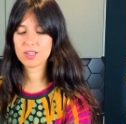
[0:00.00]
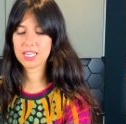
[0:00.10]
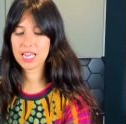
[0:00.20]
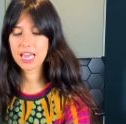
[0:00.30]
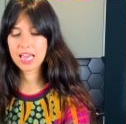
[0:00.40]

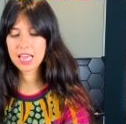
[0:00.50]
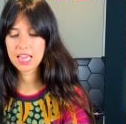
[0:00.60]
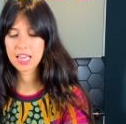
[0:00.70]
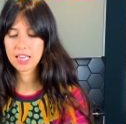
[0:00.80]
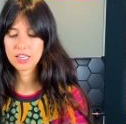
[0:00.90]

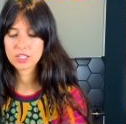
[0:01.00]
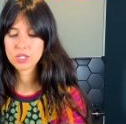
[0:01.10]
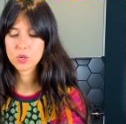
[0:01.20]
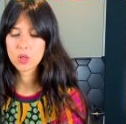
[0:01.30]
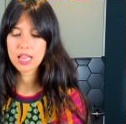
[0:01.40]
Okay,
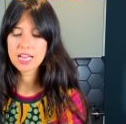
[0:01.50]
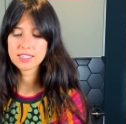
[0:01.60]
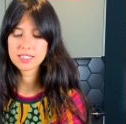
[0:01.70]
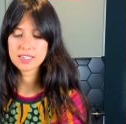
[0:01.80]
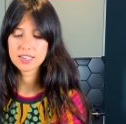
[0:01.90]
so
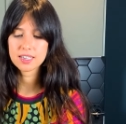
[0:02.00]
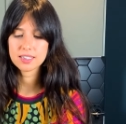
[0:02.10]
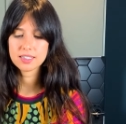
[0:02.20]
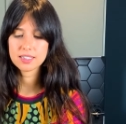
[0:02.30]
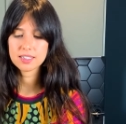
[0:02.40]
let's cut
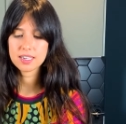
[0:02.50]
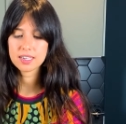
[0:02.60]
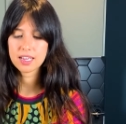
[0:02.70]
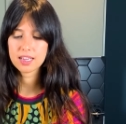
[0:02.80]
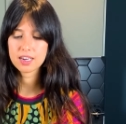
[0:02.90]
the
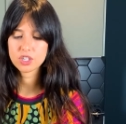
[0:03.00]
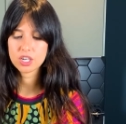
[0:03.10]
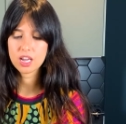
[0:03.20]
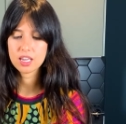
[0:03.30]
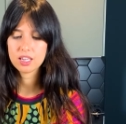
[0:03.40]

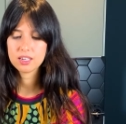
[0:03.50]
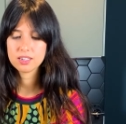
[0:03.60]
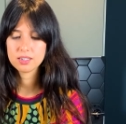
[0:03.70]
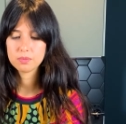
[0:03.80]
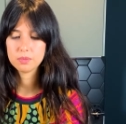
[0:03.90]
acarajé in the